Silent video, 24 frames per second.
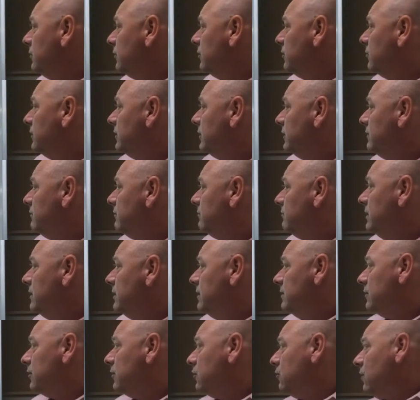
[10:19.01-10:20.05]
They're going to
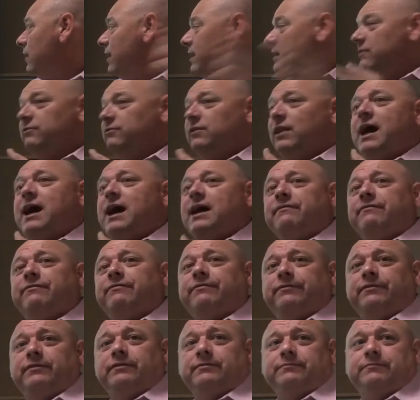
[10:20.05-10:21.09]
give the crown of
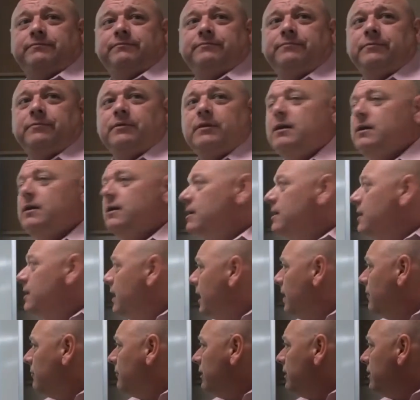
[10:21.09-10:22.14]
life.
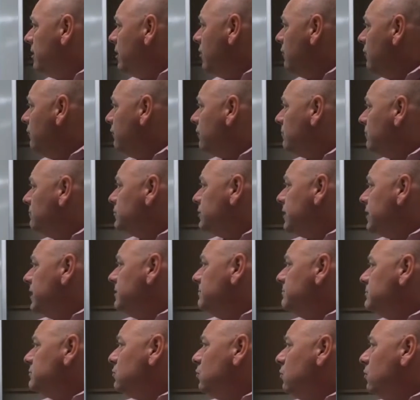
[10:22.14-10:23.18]
And we know from
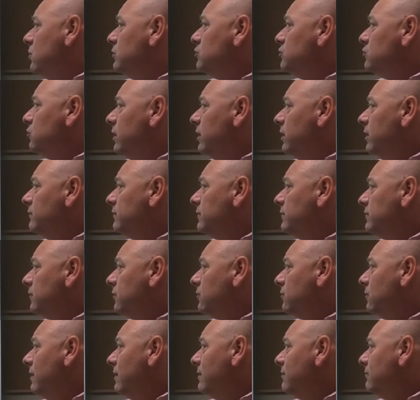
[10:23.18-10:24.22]
James 1.12 that the
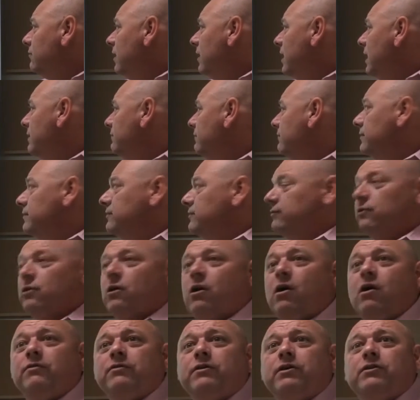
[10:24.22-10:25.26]
crown of life is for
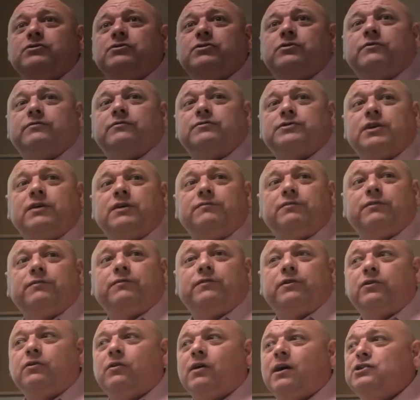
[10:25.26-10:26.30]
all those who have suffered
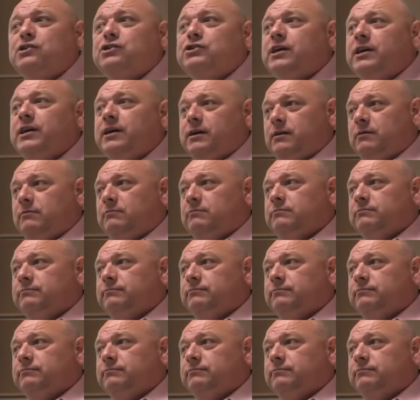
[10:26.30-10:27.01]
for Christ's sake.